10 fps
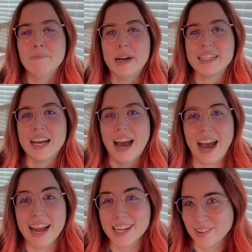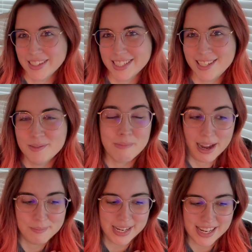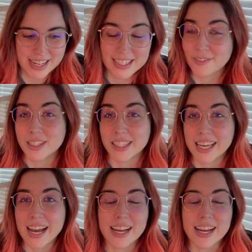But I go into my media differently.